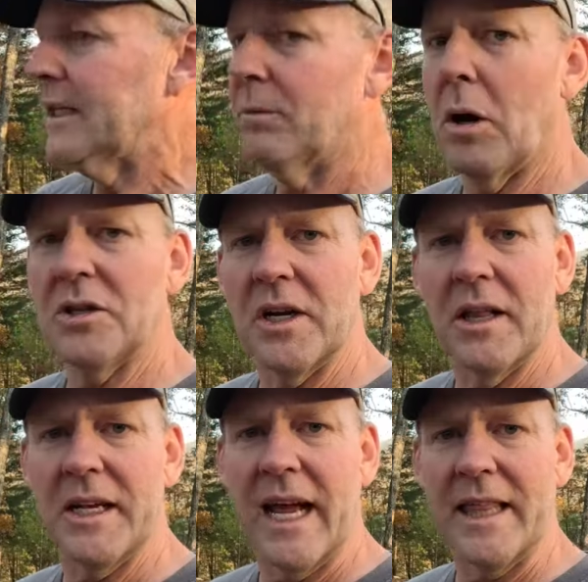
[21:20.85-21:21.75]
Tomorrow's
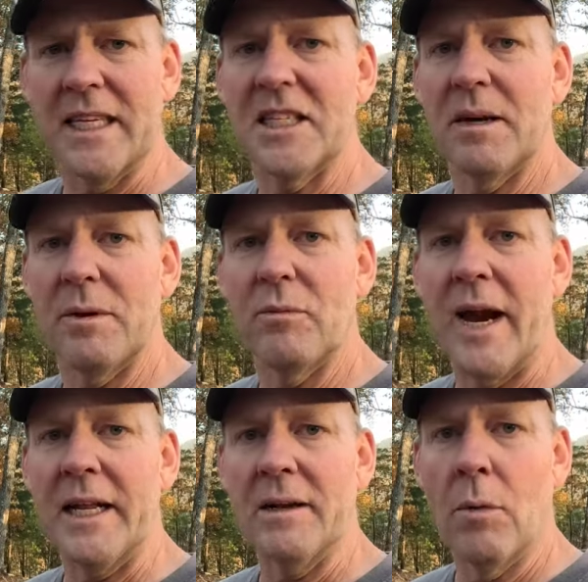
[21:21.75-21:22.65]
another day. I think it's gonna be
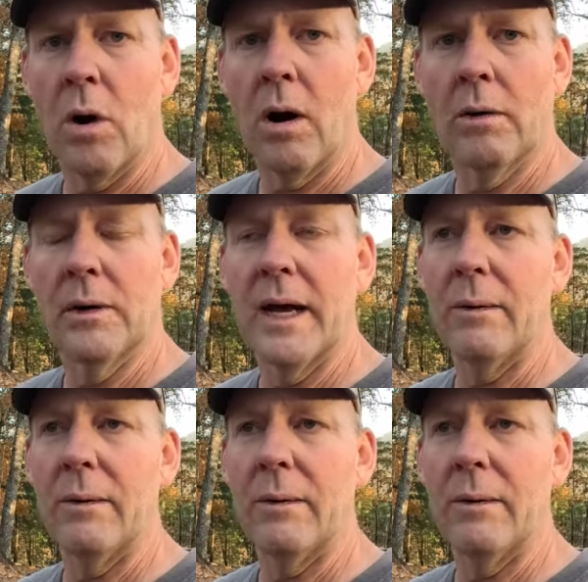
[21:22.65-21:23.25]
rainy tomorrow.